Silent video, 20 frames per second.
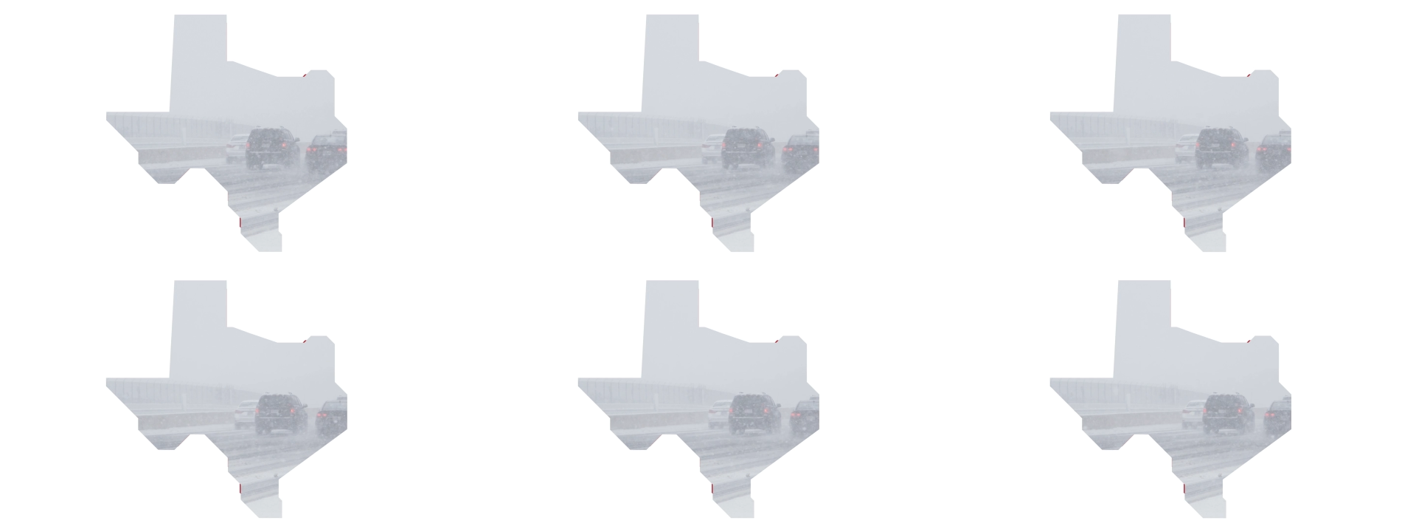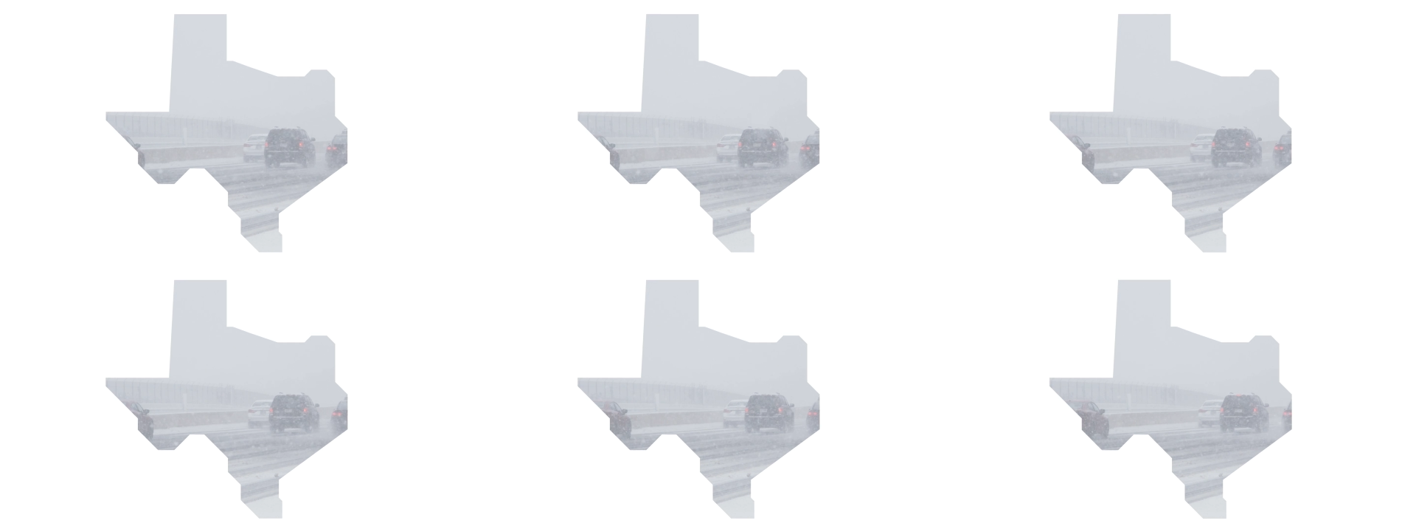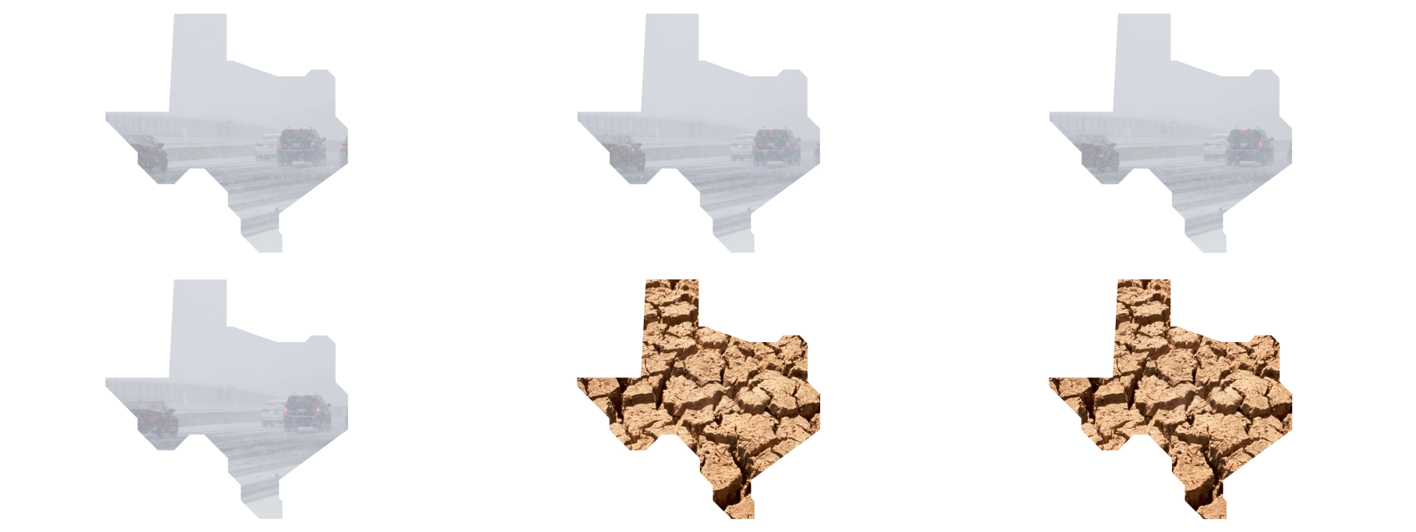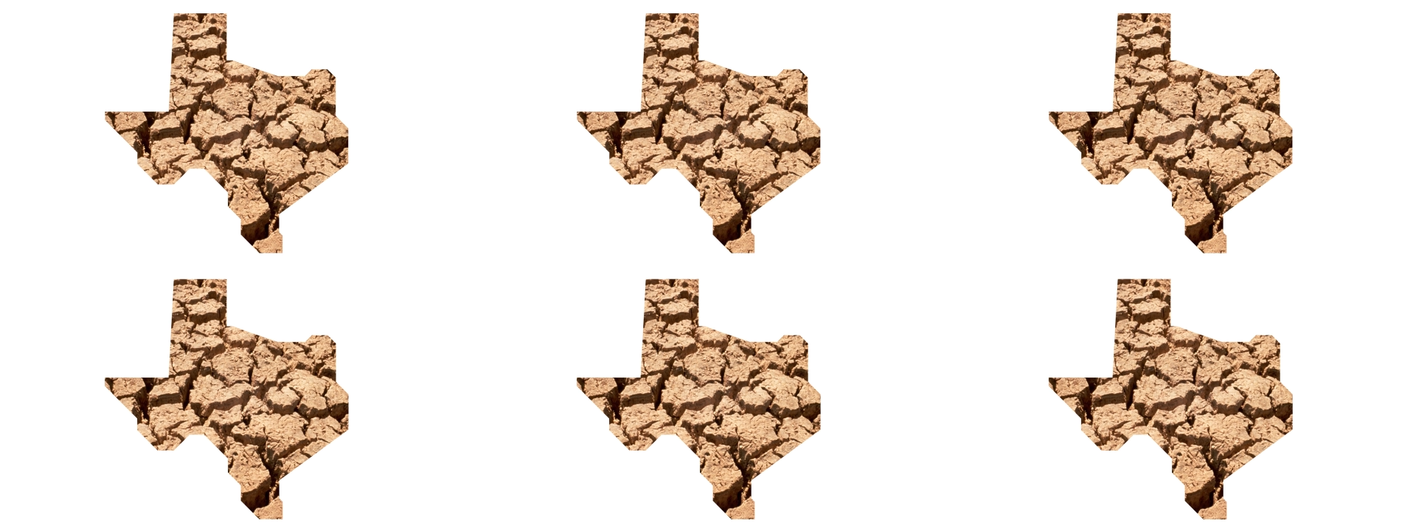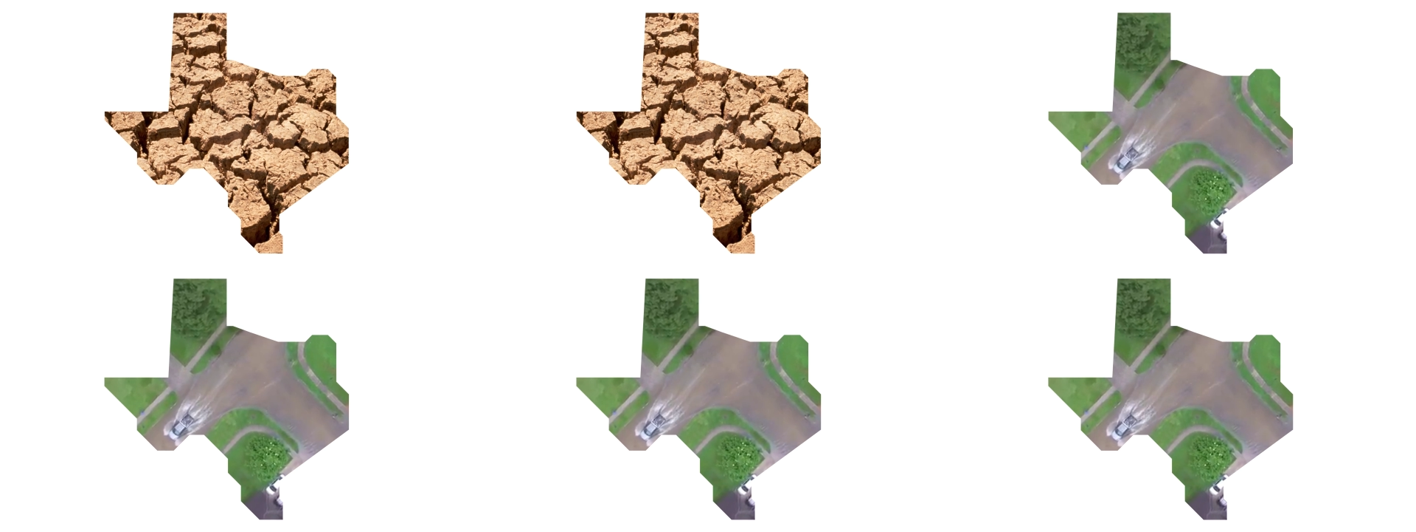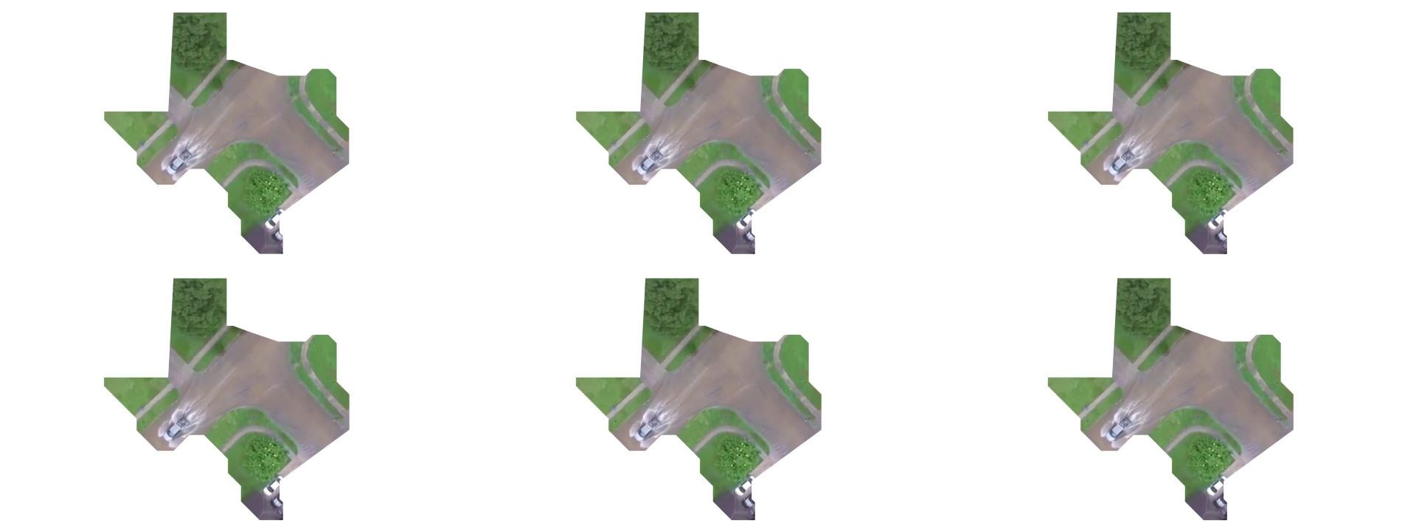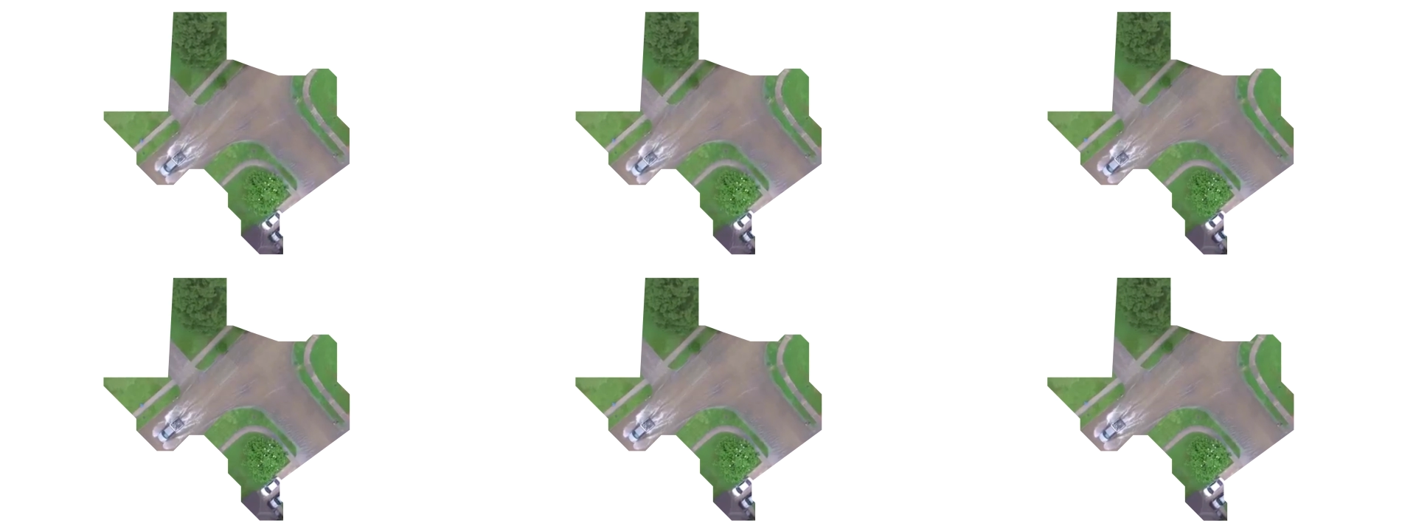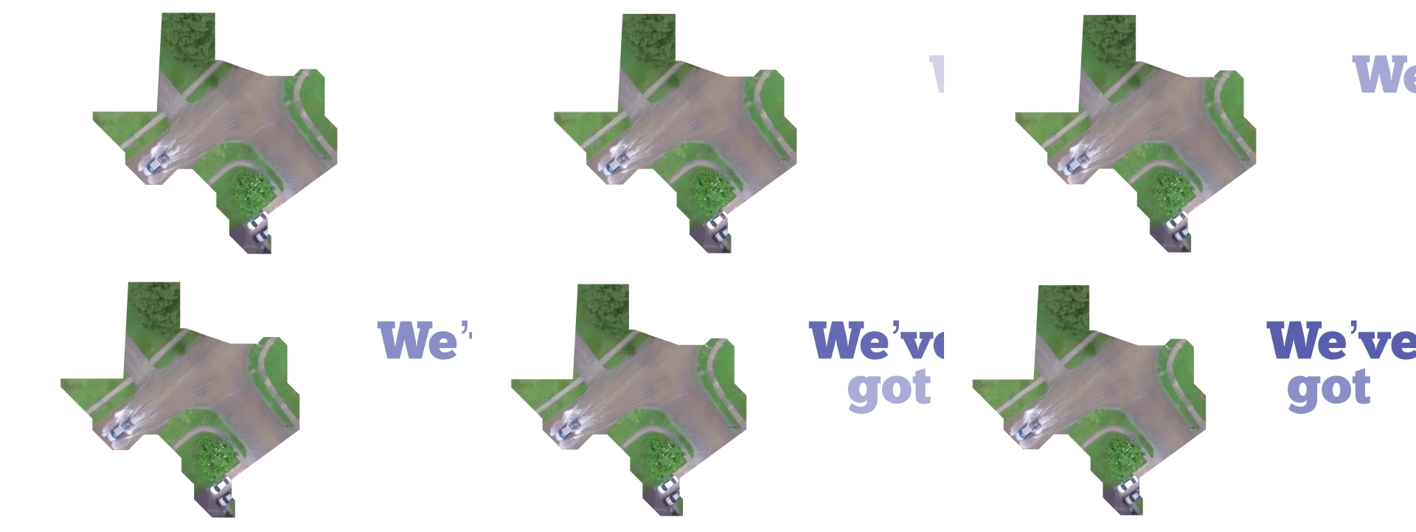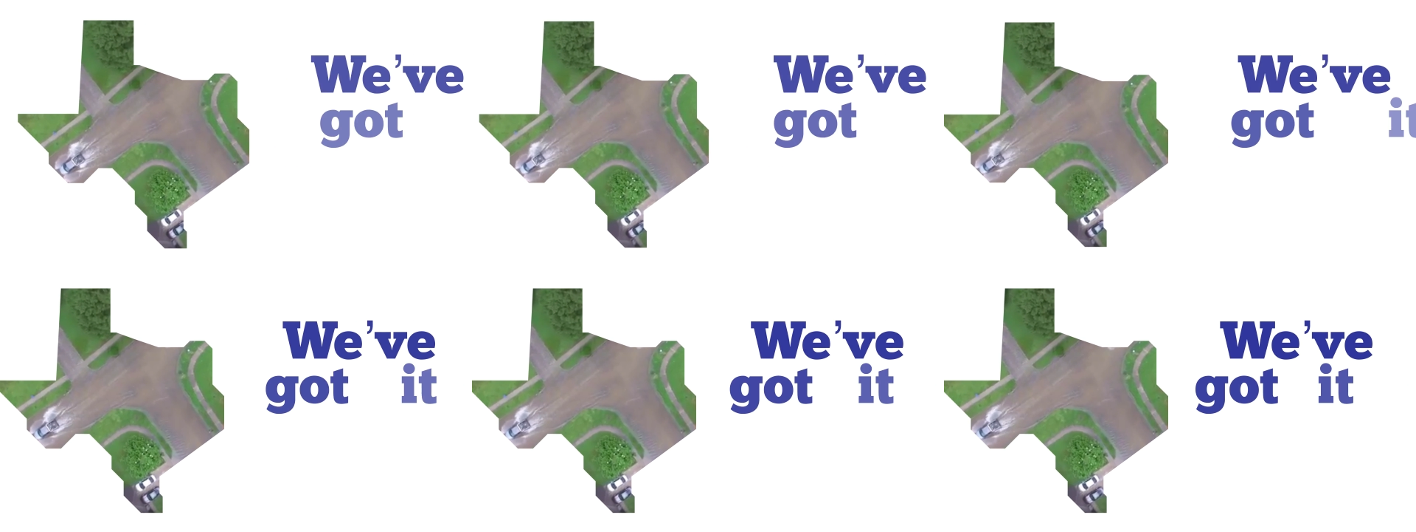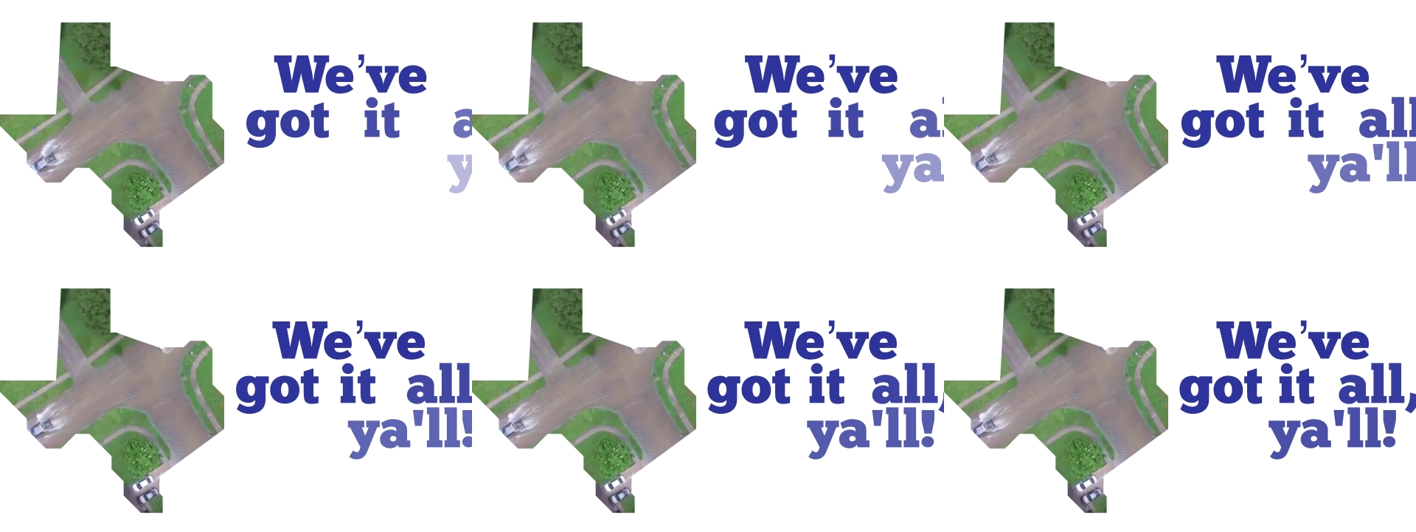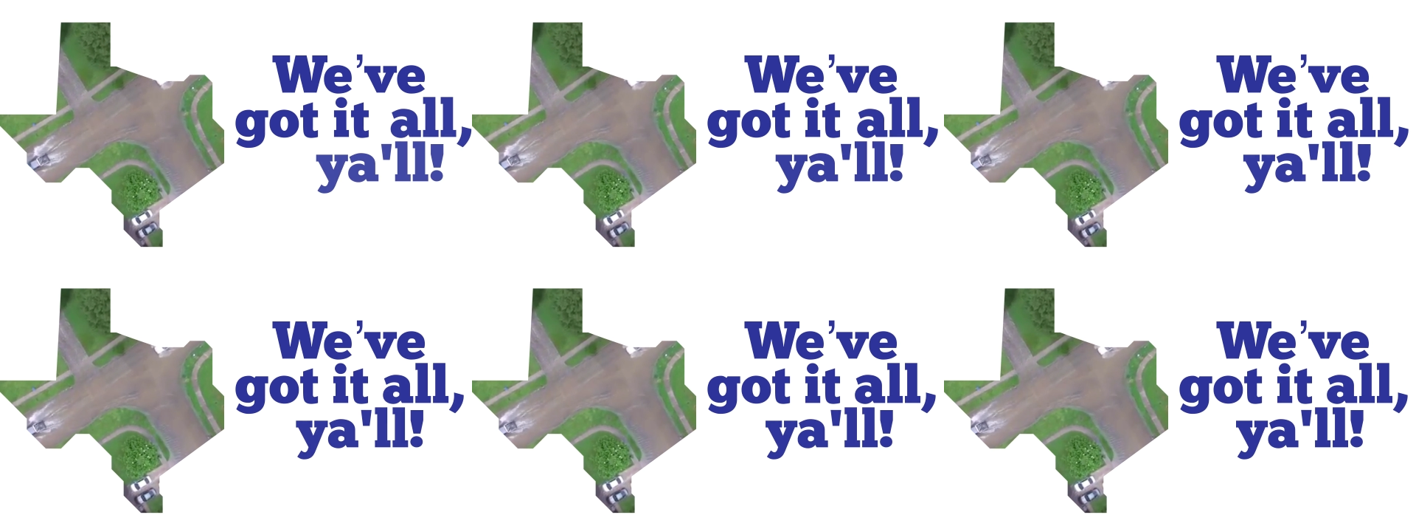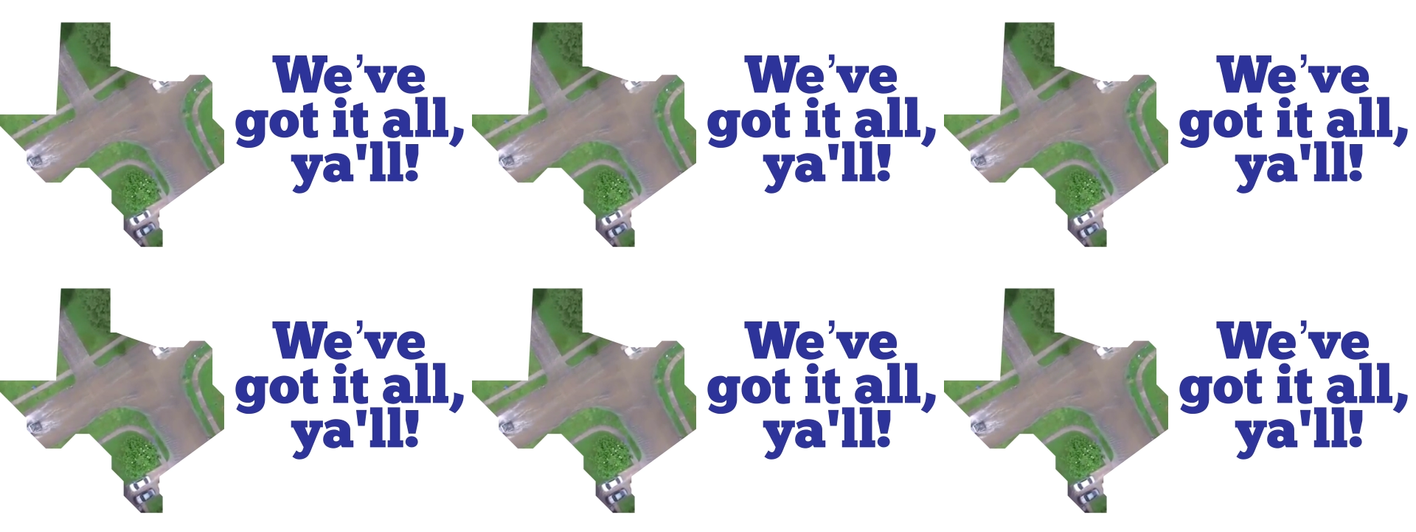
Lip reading: Nobody's mouth can be seen.